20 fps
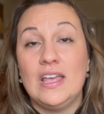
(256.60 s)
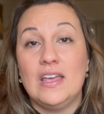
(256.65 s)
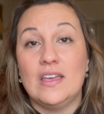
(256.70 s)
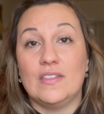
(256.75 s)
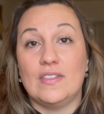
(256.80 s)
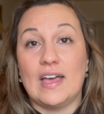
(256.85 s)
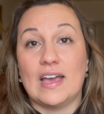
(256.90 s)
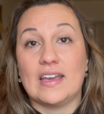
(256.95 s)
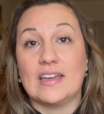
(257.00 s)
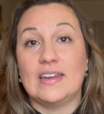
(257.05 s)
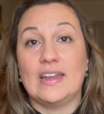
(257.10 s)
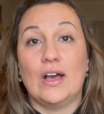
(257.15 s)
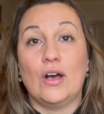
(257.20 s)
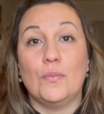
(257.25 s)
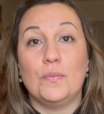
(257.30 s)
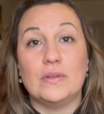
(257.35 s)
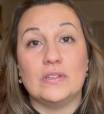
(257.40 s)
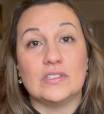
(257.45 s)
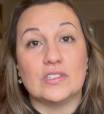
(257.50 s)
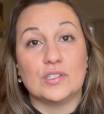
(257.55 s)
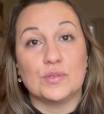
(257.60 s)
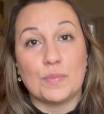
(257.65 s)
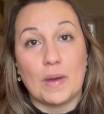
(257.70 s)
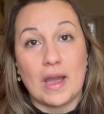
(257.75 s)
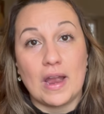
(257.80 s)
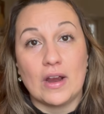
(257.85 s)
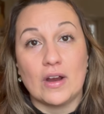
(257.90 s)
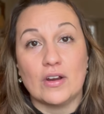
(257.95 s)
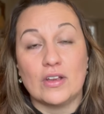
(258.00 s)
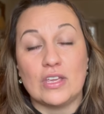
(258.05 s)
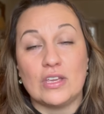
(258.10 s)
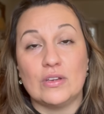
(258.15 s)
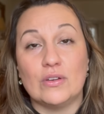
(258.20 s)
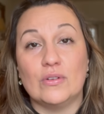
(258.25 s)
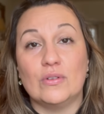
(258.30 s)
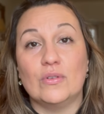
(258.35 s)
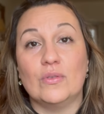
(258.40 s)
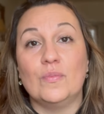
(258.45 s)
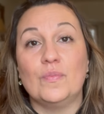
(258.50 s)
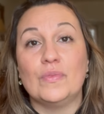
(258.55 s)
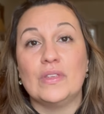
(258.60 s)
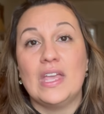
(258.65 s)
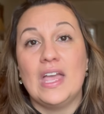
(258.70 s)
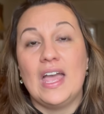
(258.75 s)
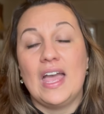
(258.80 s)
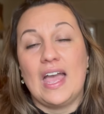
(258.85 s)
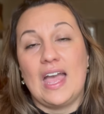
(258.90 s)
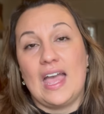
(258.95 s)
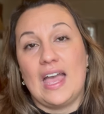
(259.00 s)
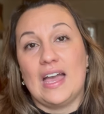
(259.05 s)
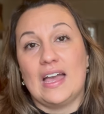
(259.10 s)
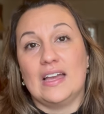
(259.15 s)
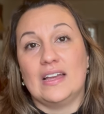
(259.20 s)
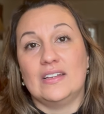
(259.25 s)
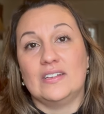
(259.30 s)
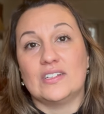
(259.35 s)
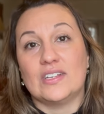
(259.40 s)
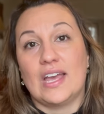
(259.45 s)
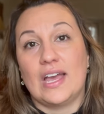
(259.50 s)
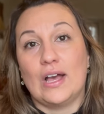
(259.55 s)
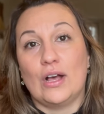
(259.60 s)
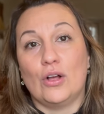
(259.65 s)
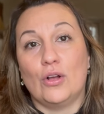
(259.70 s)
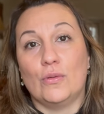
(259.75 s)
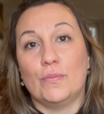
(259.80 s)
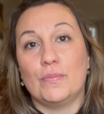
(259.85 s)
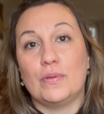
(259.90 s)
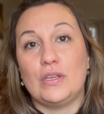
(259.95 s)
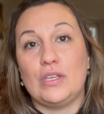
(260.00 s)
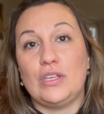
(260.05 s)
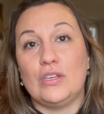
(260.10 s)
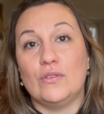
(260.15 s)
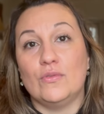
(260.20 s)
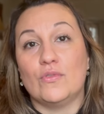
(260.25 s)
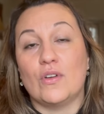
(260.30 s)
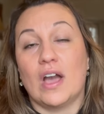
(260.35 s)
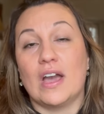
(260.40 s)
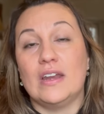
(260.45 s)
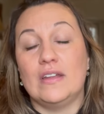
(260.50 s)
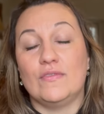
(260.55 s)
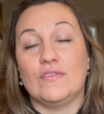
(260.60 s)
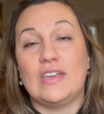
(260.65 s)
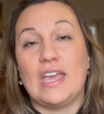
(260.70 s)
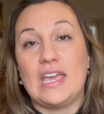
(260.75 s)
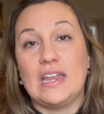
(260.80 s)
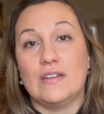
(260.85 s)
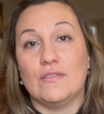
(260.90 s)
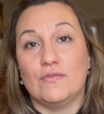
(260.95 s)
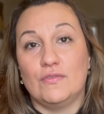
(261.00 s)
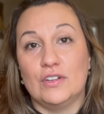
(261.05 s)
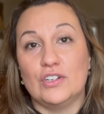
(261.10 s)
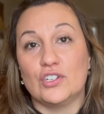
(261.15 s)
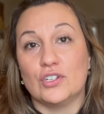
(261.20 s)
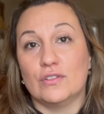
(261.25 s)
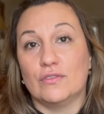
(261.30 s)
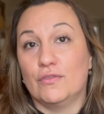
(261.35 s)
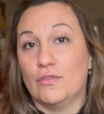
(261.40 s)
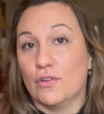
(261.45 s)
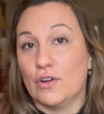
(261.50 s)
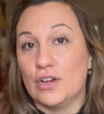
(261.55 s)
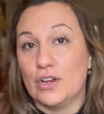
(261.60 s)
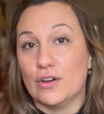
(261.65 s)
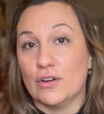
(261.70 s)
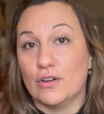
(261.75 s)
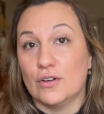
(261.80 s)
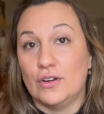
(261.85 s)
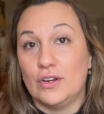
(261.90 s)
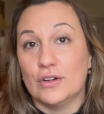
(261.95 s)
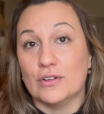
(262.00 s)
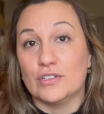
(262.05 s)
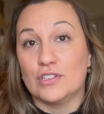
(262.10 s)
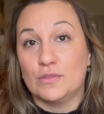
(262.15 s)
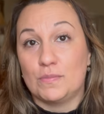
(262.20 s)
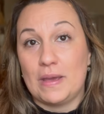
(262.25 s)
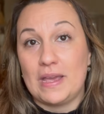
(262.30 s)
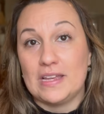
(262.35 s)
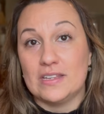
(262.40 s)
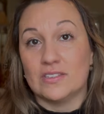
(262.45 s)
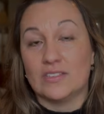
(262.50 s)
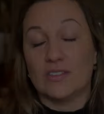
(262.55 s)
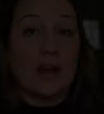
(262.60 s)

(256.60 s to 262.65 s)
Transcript: that can help inspire you and help you kind of gain a vision for your your space.